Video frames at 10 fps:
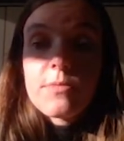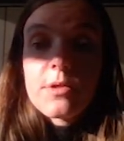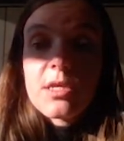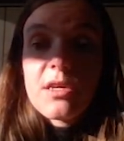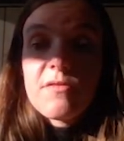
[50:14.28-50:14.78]

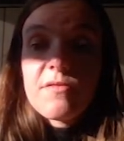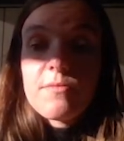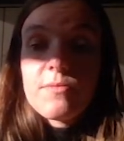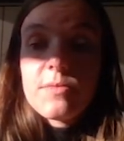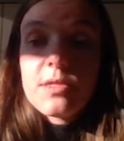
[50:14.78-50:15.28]
give
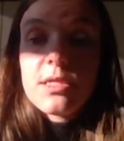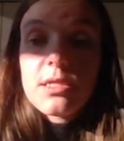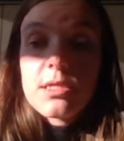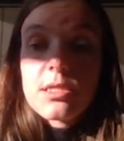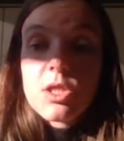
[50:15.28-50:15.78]

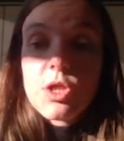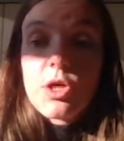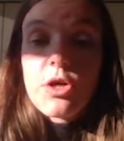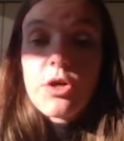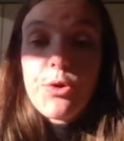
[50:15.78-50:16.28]
this
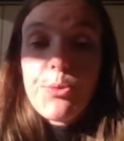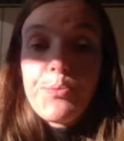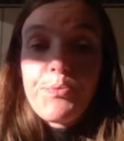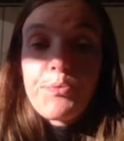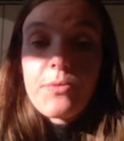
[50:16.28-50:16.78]

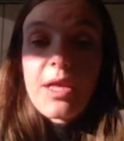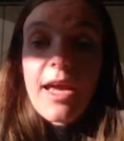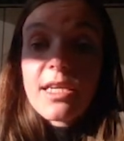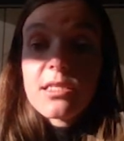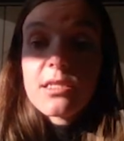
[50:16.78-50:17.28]

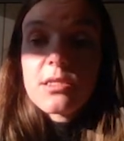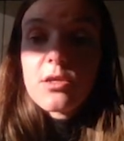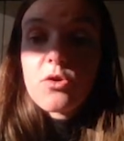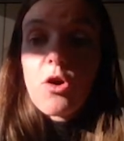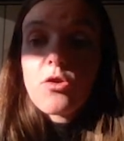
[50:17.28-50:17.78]
axis
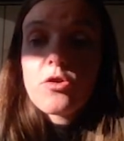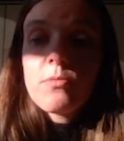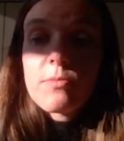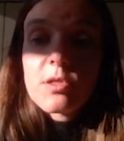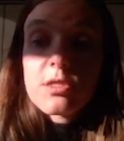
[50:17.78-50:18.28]
a
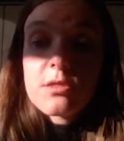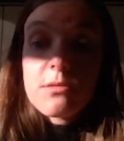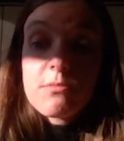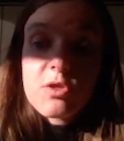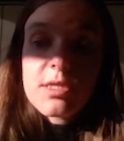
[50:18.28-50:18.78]
color. You
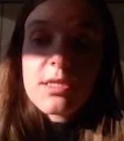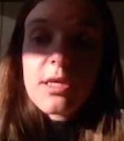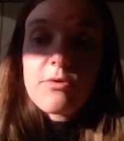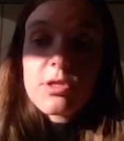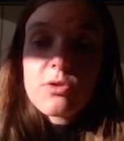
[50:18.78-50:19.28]
see
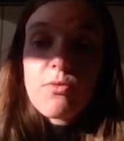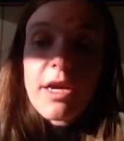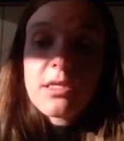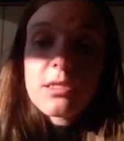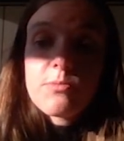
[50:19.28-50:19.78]
now it's
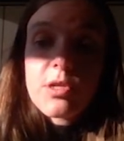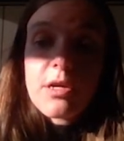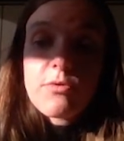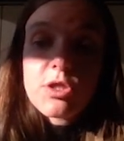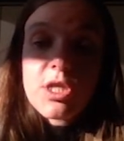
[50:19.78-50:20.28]
white, but
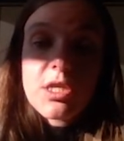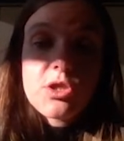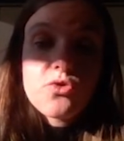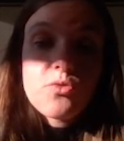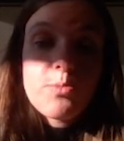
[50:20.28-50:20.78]
I will change
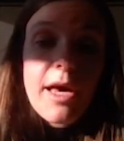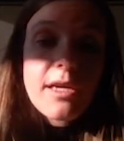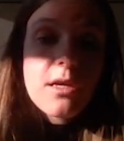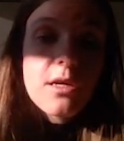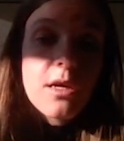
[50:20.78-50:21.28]
it to black